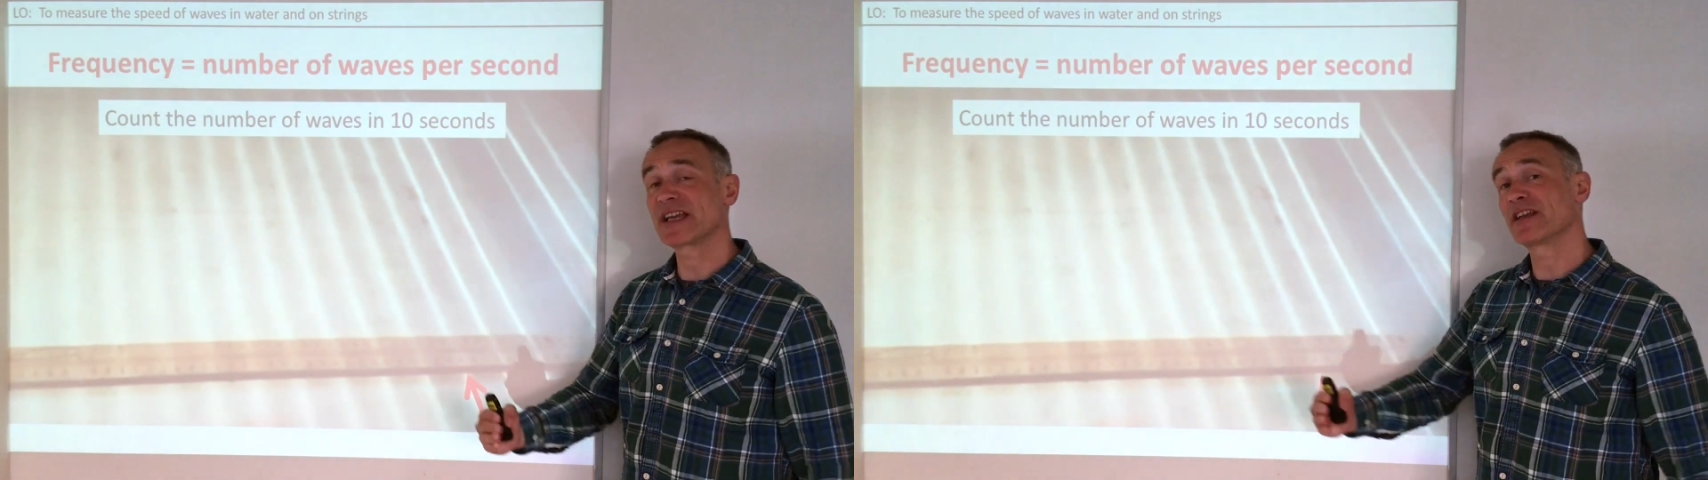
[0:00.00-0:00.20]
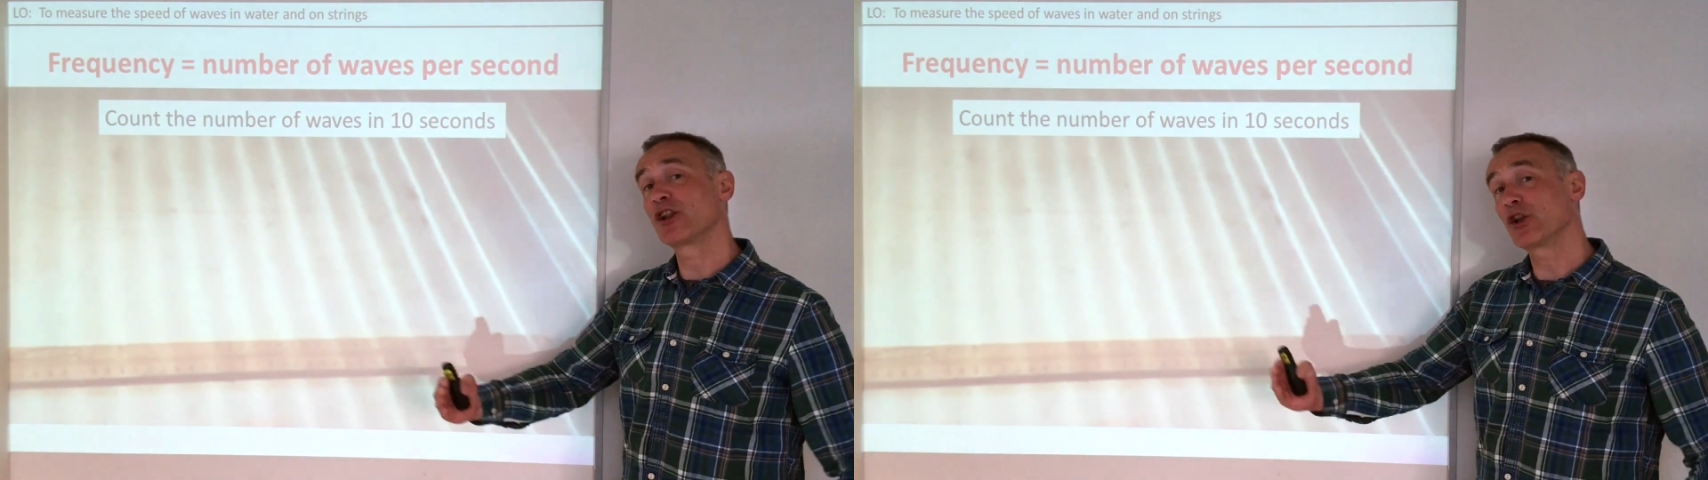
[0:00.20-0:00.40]

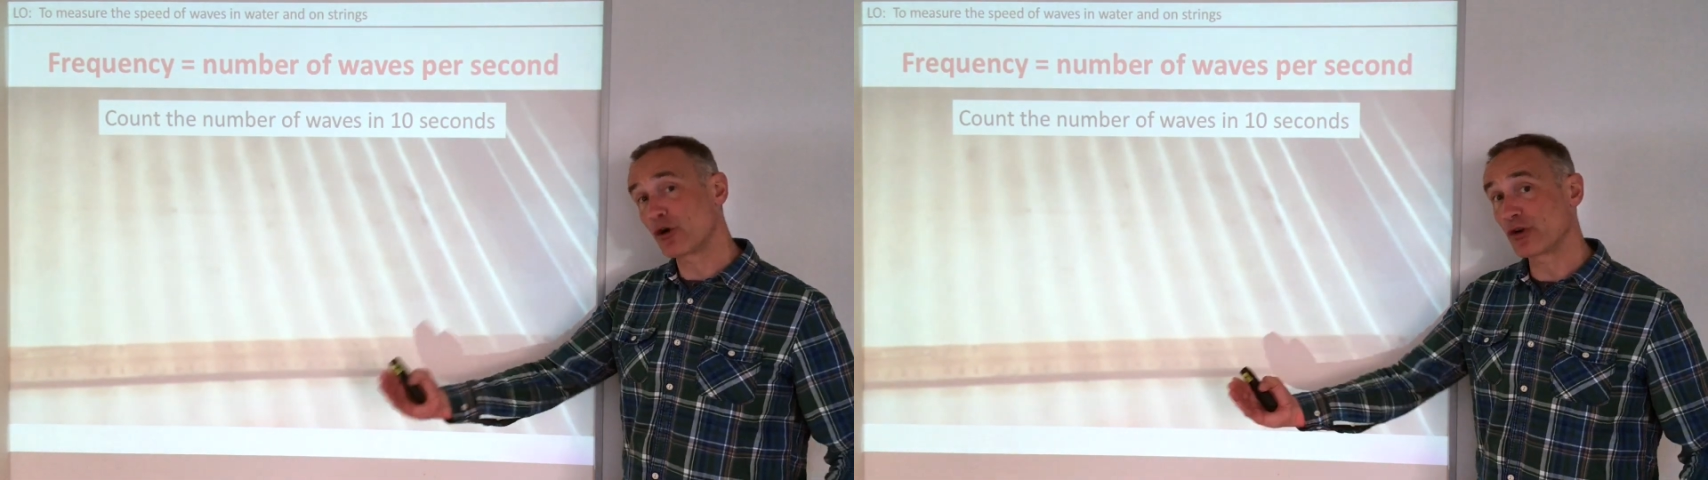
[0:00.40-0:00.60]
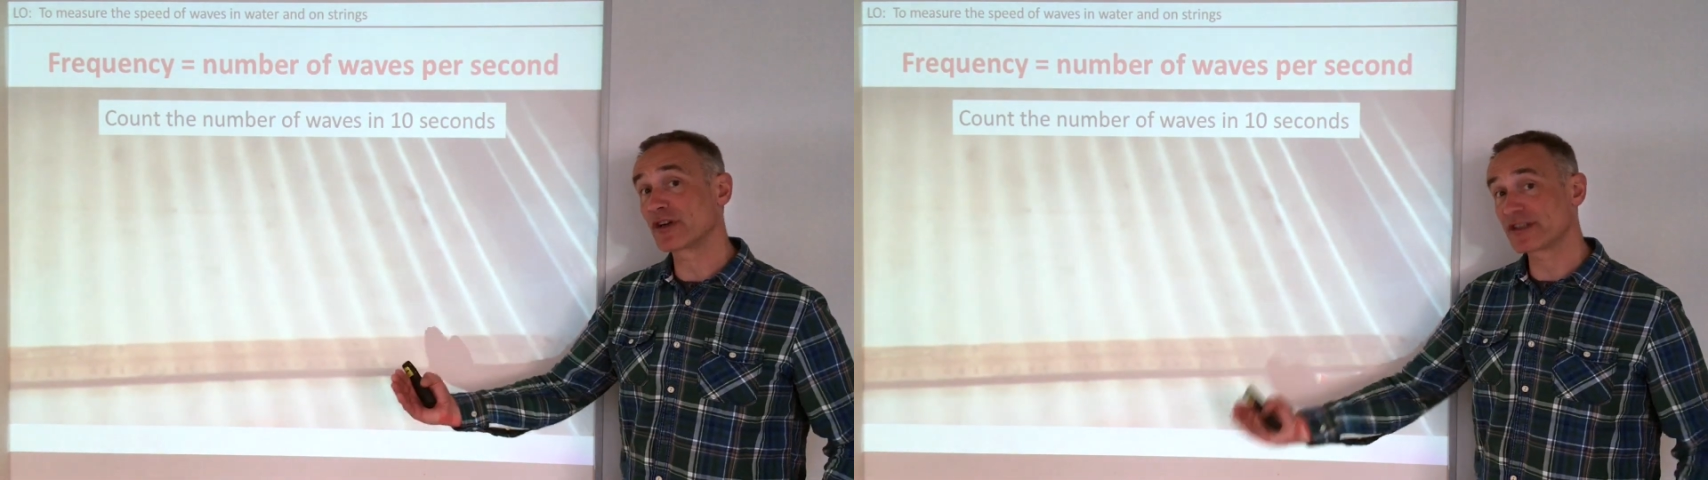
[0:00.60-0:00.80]
in a
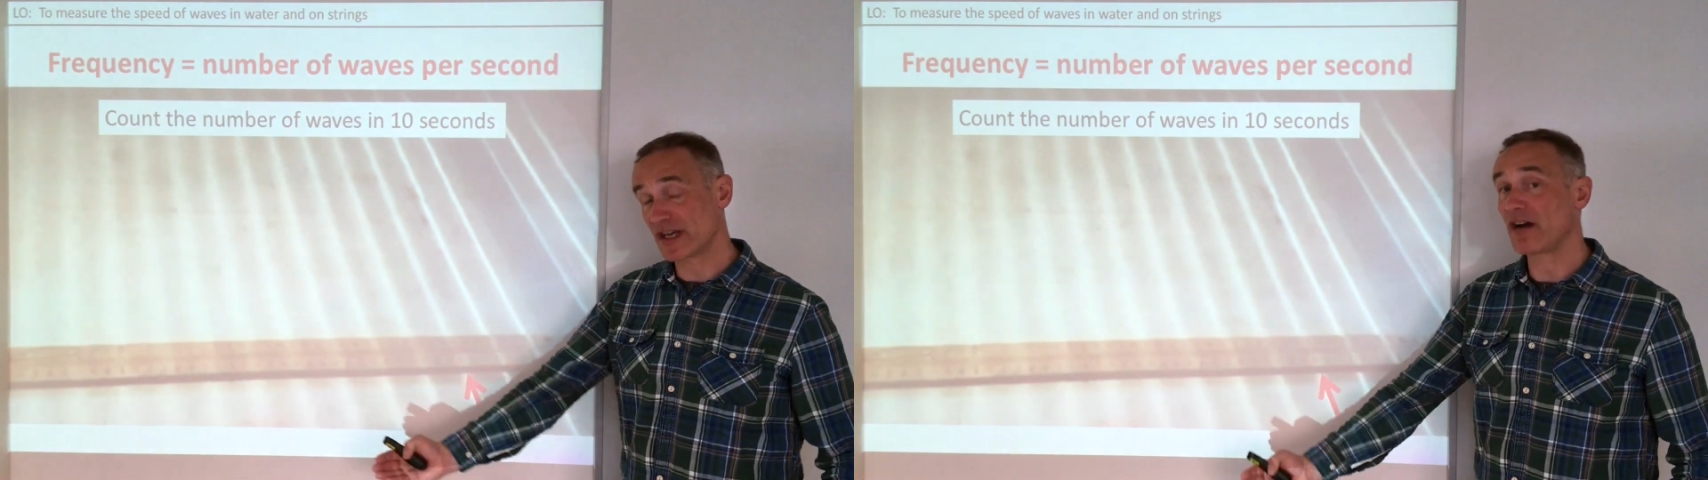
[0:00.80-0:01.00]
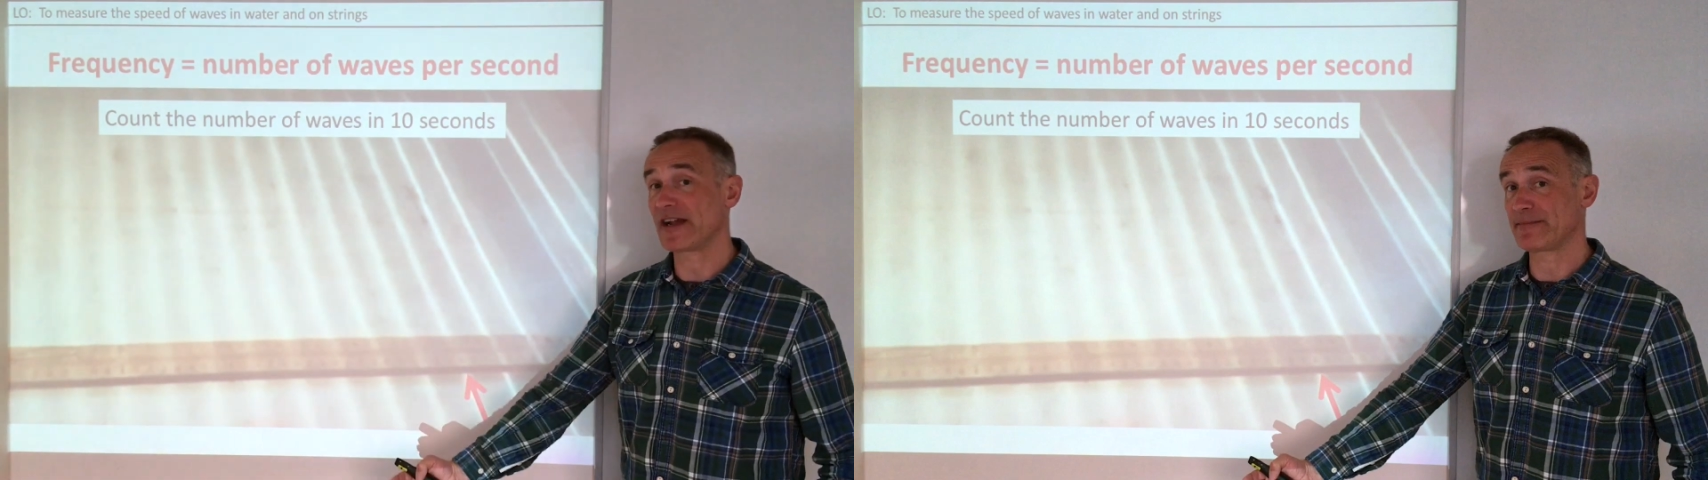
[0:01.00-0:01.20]
longer
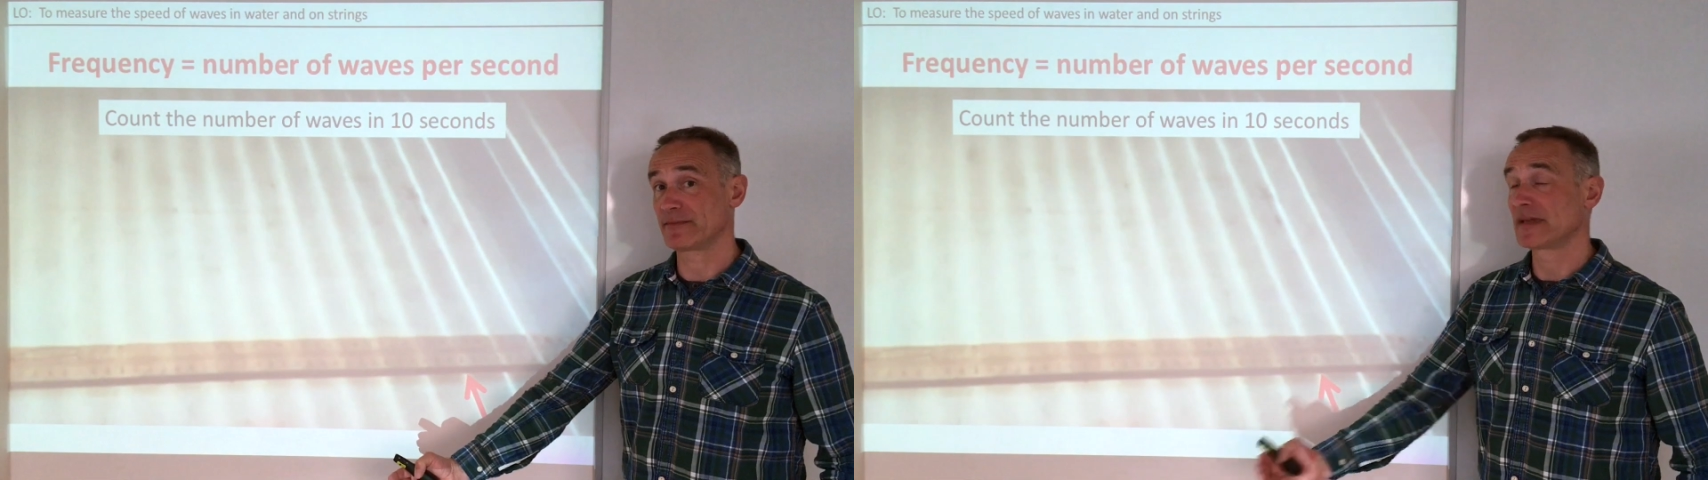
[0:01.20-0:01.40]
time.